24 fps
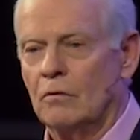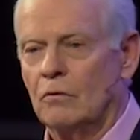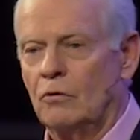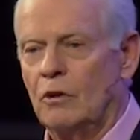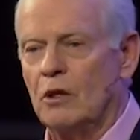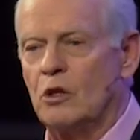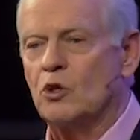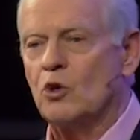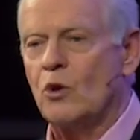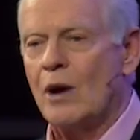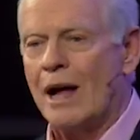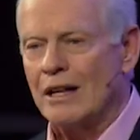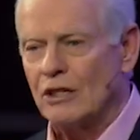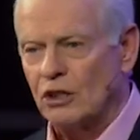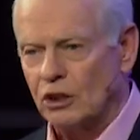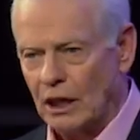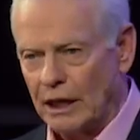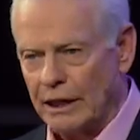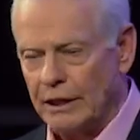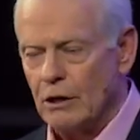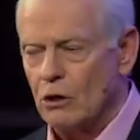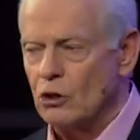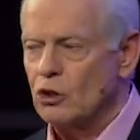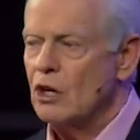The
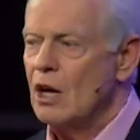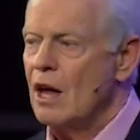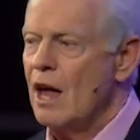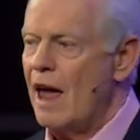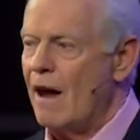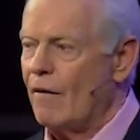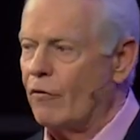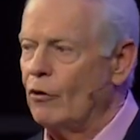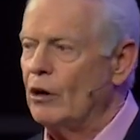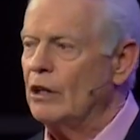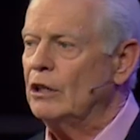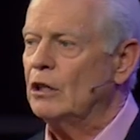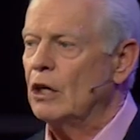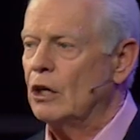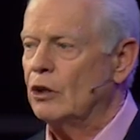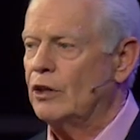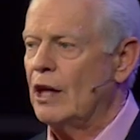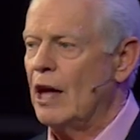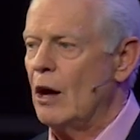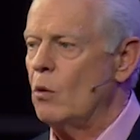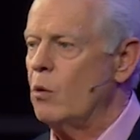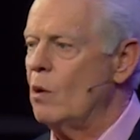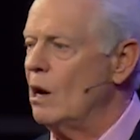translators have written it that